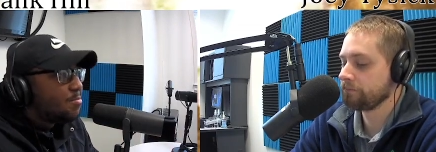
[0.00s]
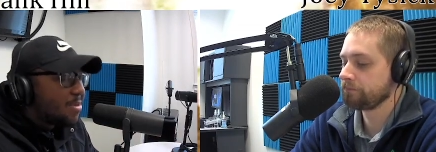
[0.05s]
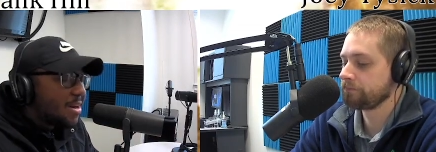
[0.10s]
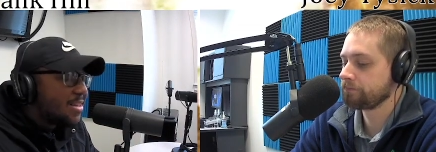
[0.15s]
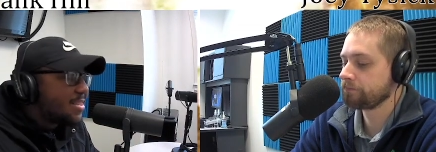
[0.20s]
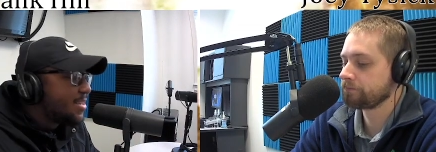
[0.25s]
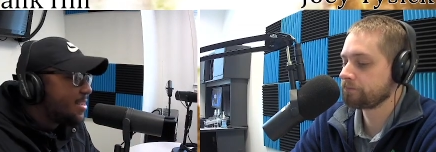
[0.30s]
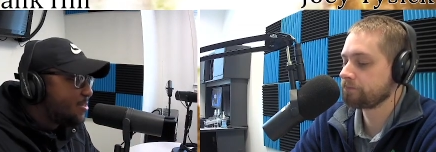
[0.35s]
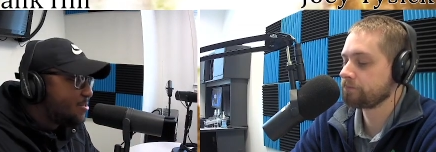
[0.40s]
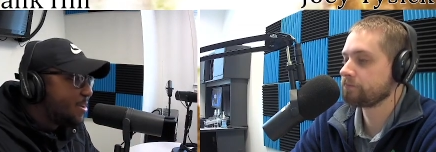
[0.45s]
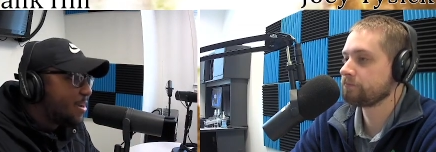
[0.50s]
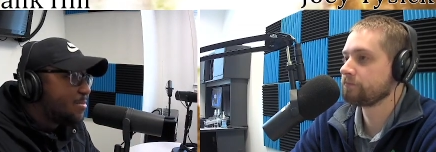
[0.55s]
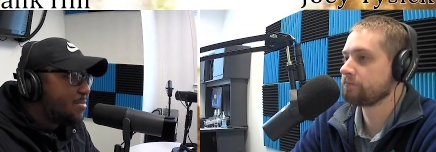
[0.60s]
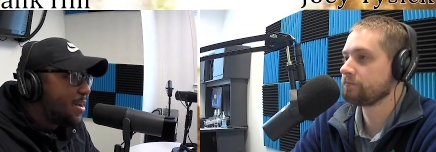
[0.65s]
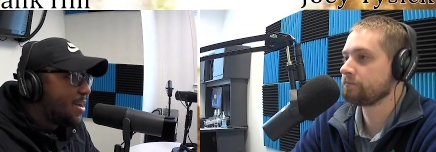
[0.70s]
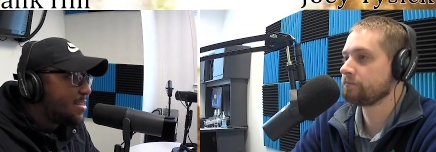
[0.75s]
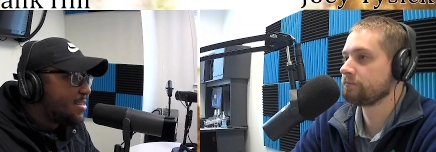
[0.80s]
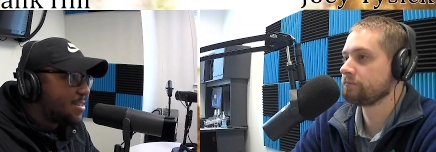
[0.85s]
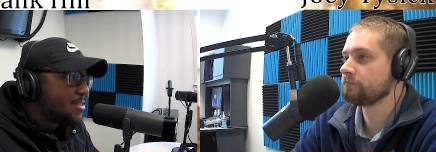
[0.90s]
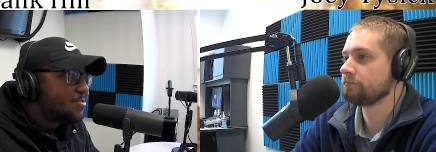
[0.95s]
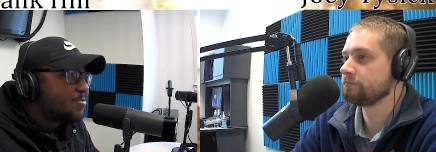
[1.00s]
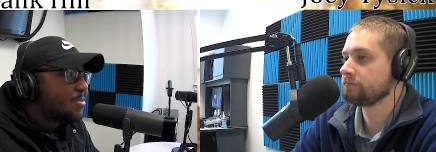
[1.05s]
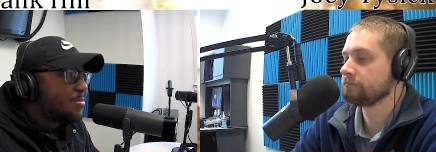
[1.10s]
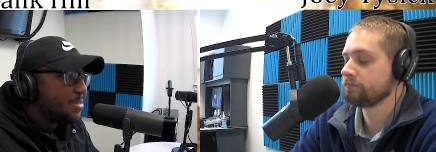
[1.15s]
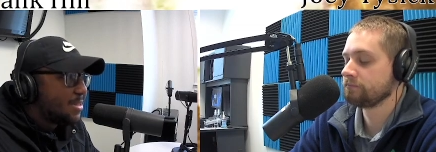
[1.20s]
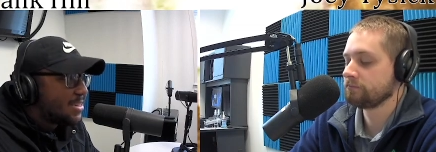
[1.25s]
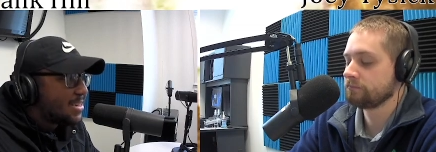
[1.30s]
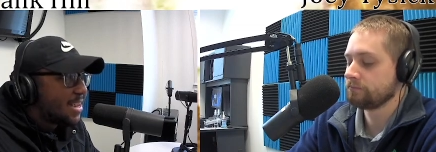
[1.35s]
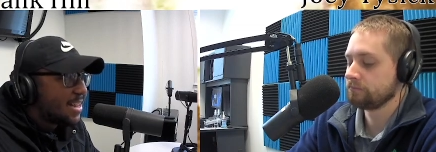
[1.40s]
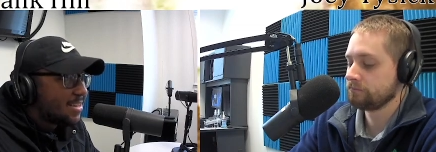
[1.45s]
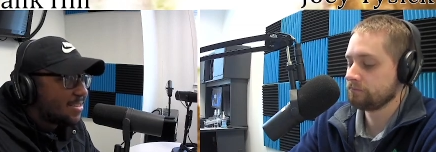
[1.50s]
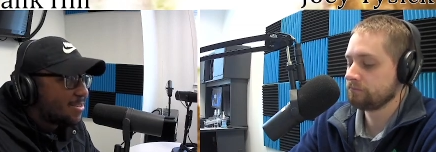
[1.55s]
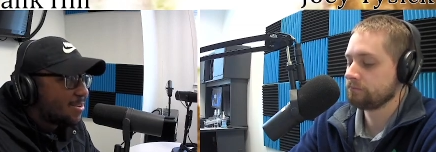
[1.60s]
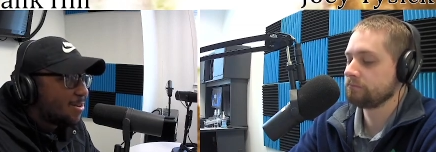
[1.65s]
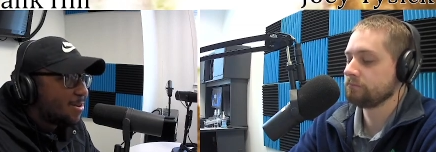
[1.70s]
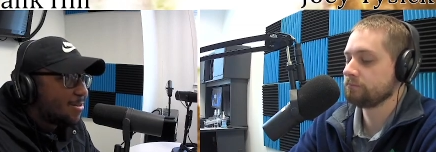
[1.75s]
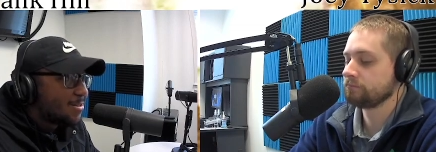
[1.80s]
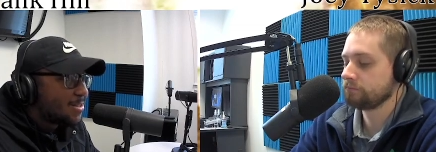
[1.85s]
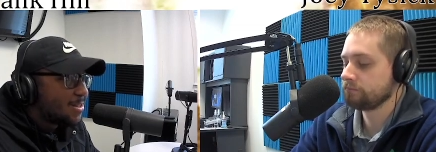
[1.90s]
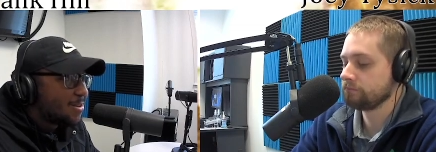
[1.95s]
Speaker 1: But I think Drake Maye is extremely
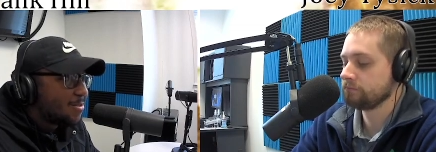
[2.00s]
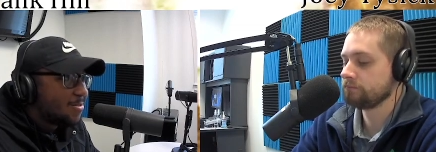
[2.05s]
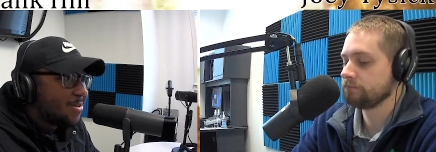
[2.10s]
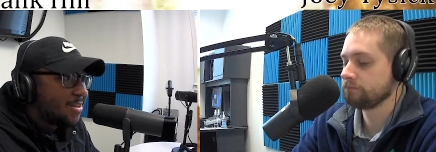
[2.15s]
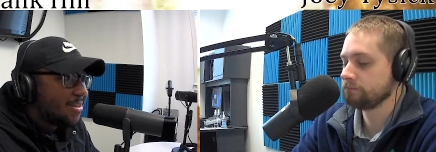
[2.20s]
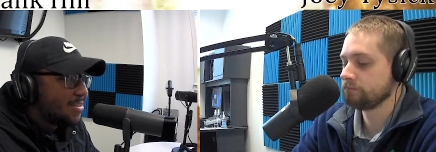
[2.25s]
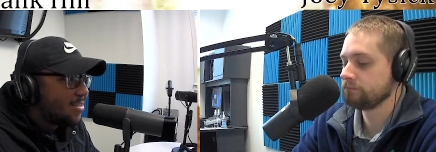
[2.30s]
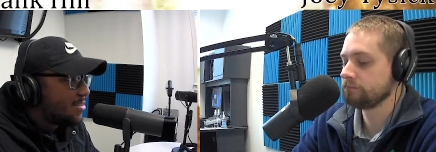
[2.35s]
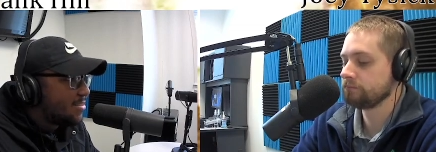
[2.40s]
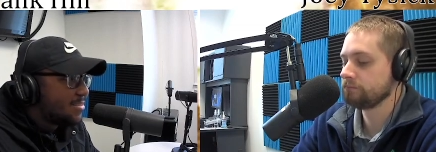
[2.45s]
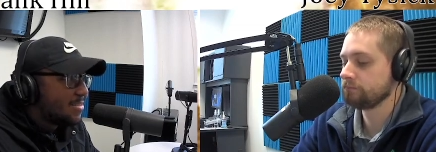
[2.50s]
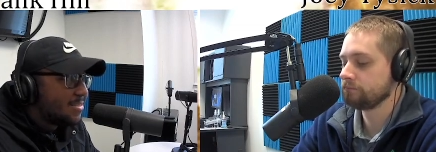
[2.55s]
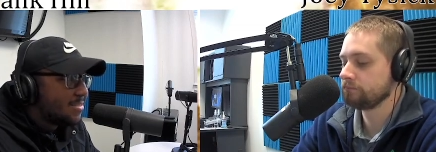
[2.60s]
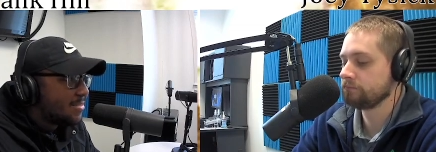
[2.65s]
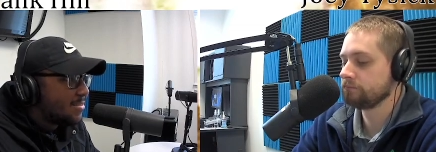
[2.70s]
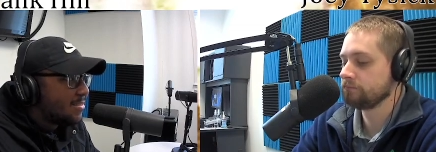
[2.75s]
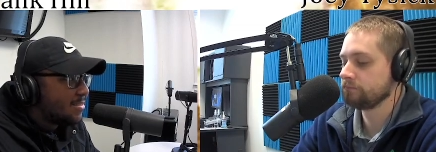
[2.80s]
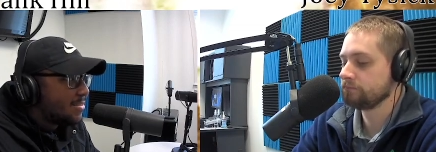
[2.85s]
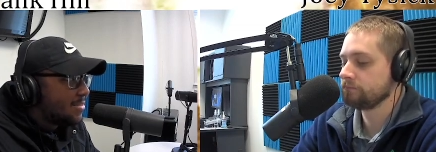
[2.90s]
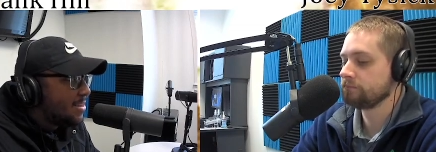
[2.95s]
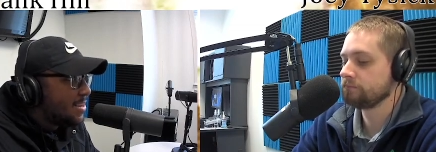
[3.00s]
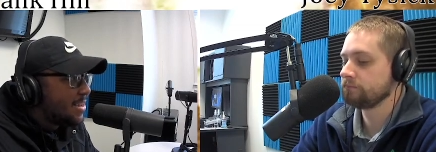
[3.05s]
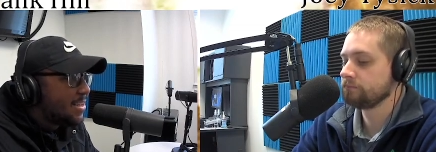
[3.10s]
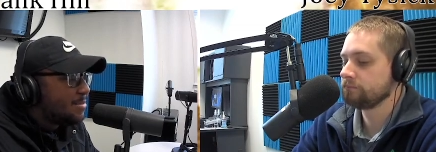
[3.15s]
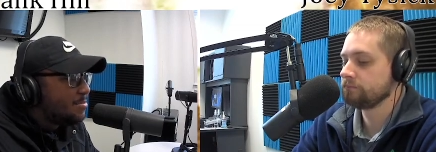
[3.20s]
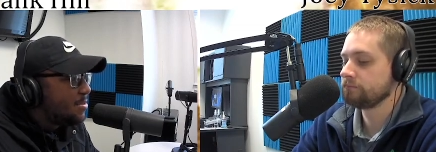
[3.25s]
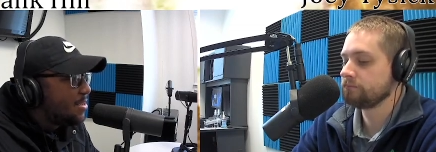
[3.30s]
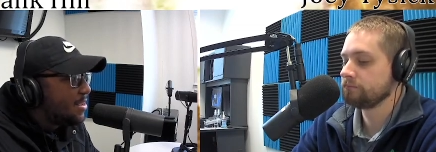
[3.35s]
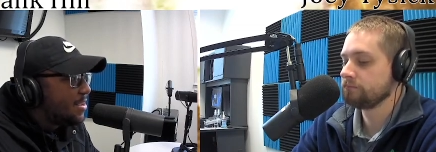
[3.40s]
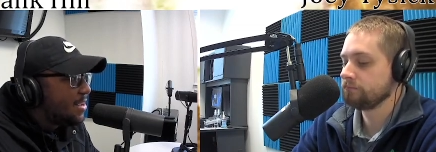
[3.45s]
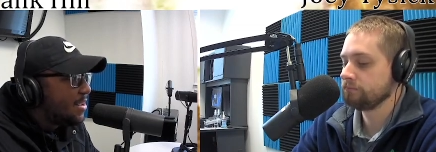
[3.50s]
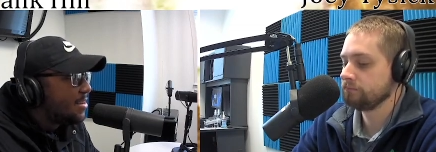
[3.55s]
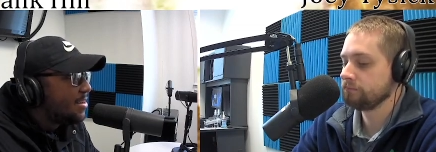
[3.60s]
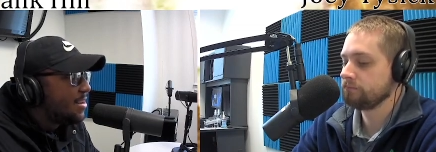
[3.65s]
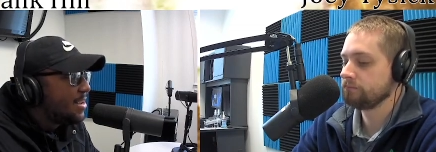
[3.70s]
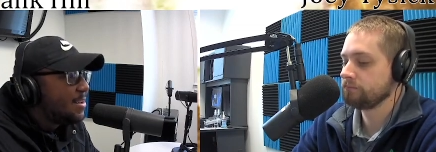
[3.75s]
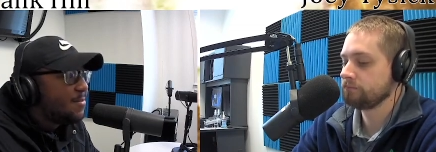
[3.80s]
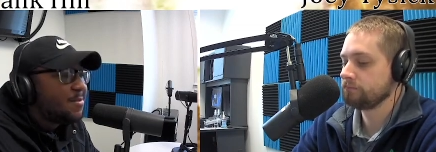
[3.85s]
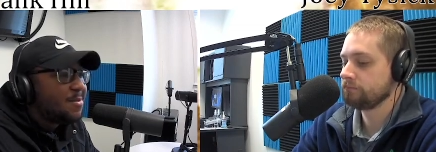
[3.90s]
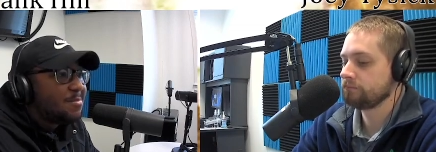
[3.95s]
talented also, and he could be
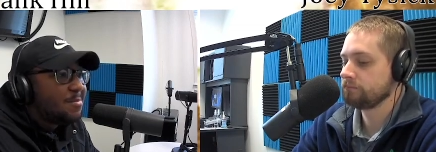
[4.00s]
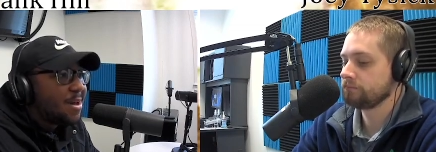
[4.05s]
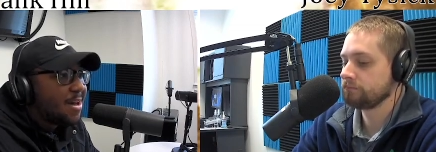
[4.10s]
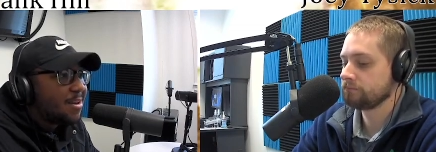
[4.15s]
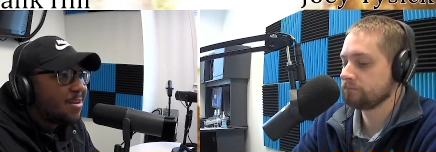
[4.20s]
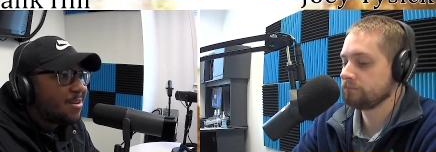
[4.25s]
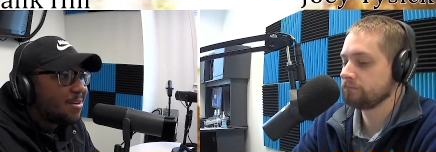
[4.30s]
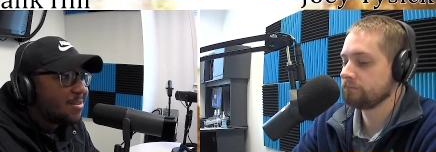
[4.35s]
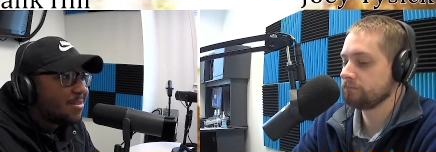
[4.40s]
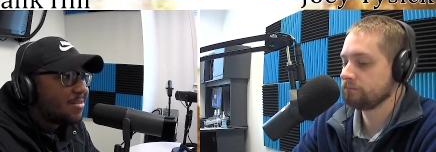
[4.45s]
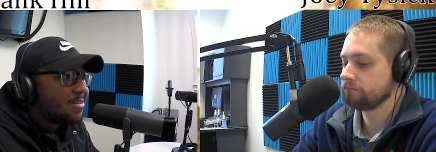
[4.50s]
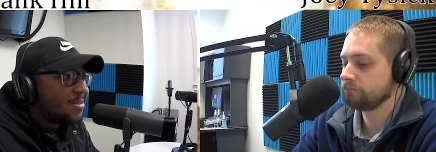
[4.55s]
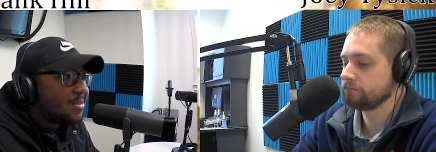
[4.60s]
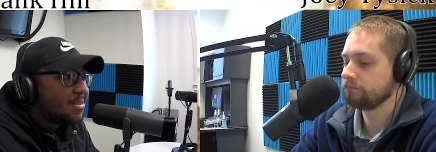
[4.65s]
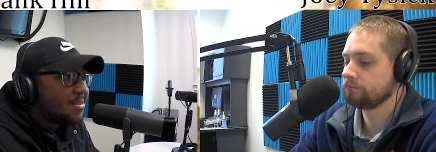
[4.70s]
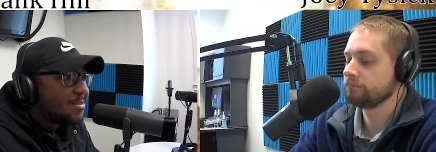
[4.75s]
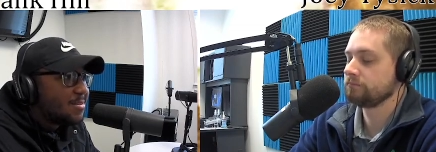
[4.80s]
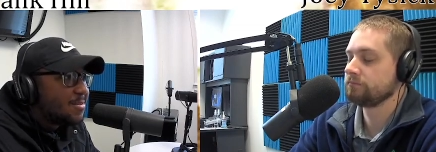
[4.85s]
an even better